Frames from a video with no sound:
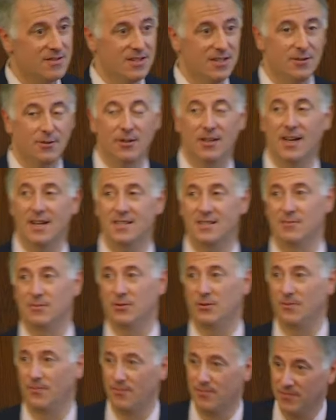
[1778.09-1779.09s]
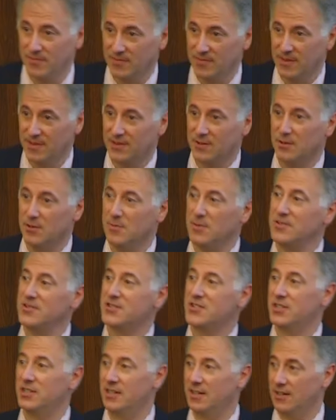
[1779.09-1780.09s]
generalizable, that they're almost
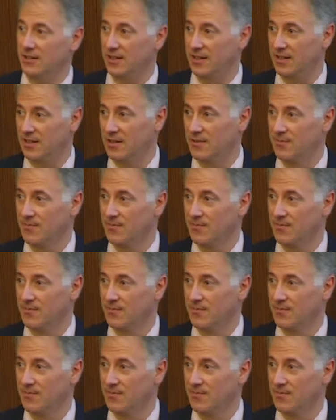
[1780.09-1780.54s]
generic.